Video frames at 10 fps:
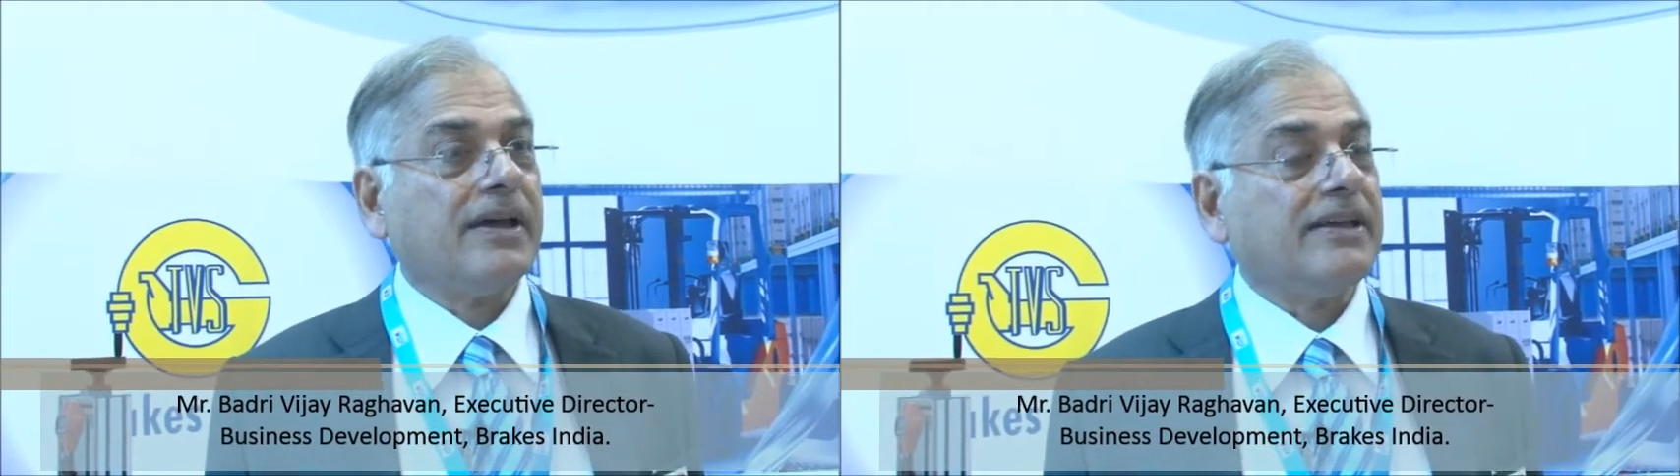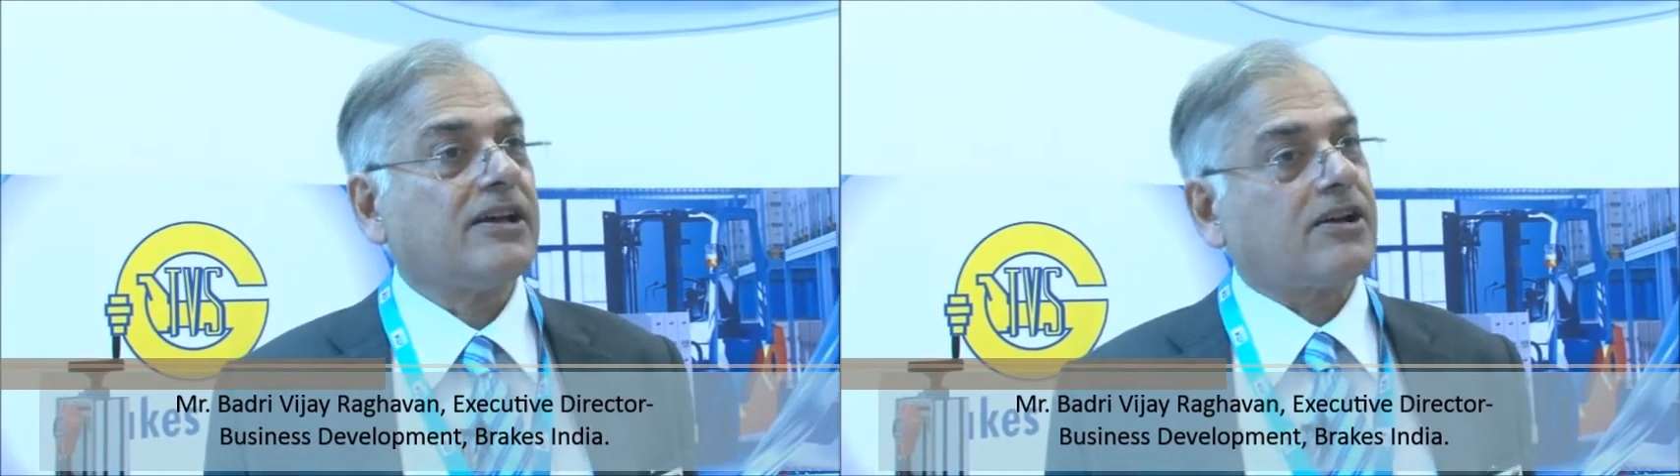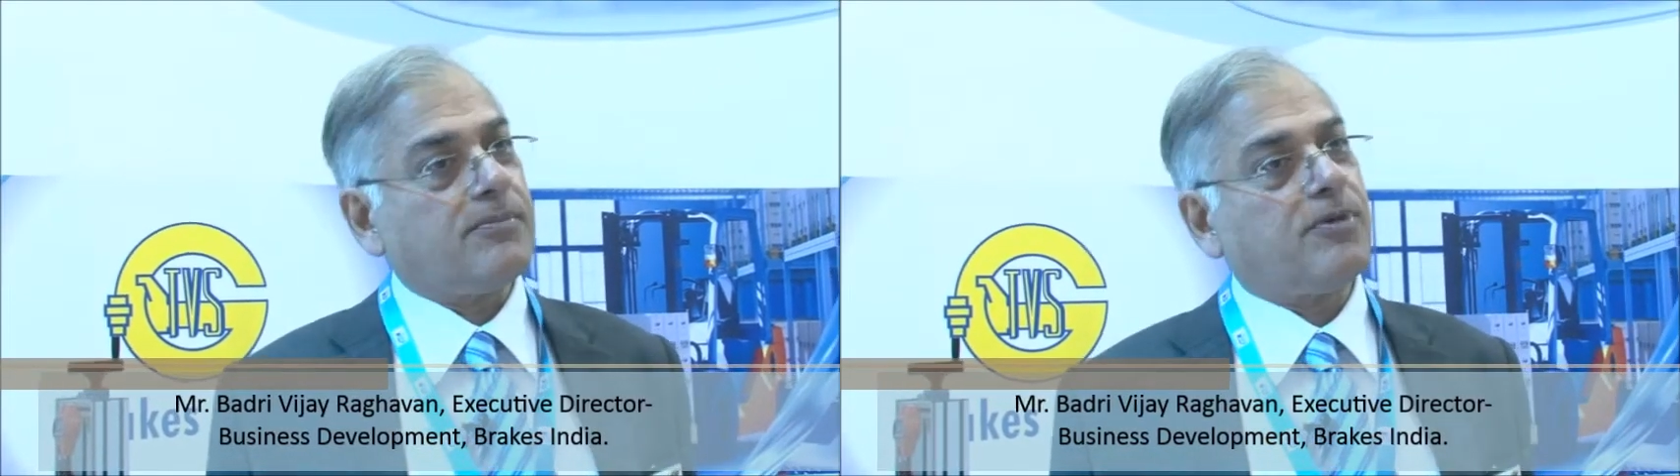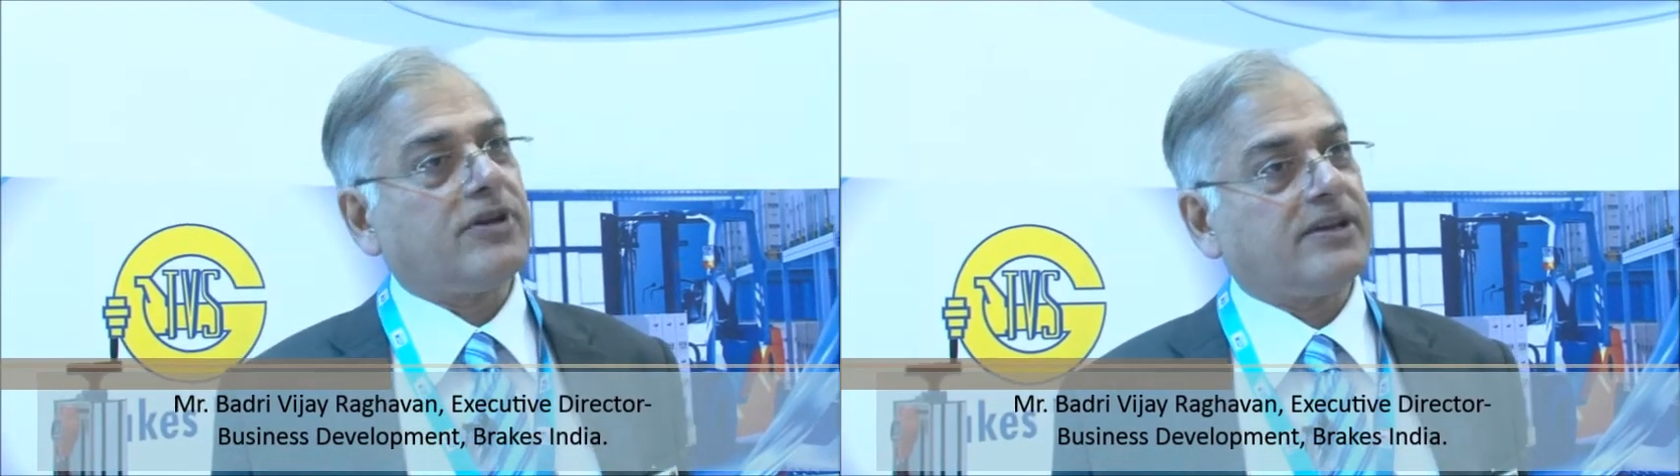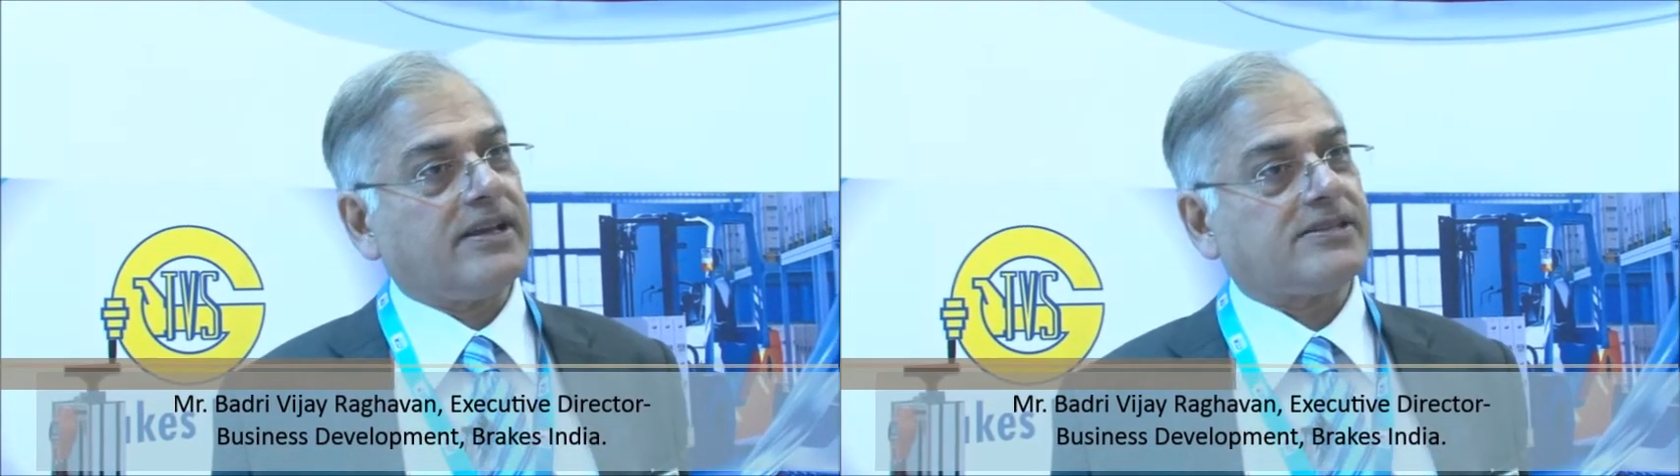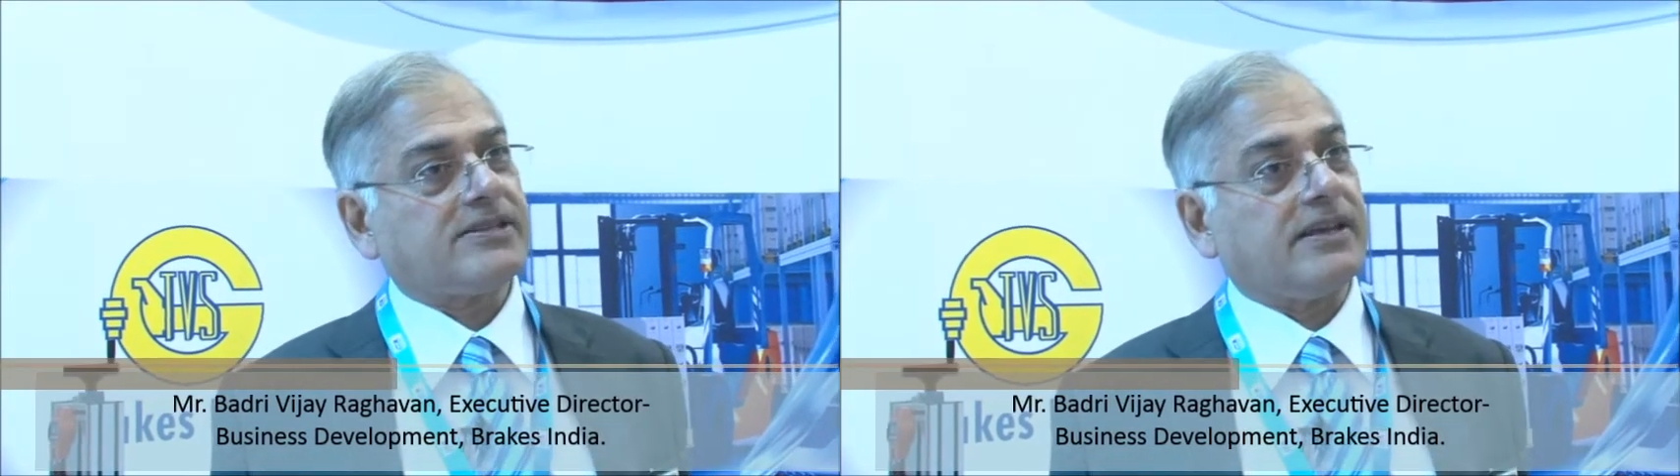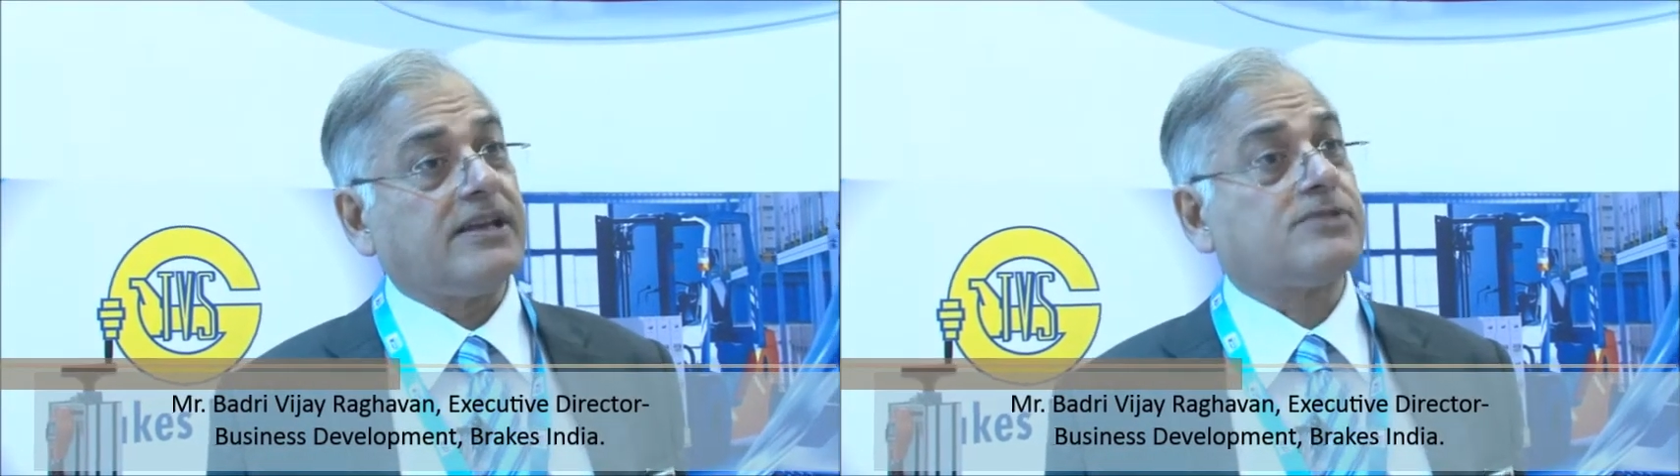in the component industry.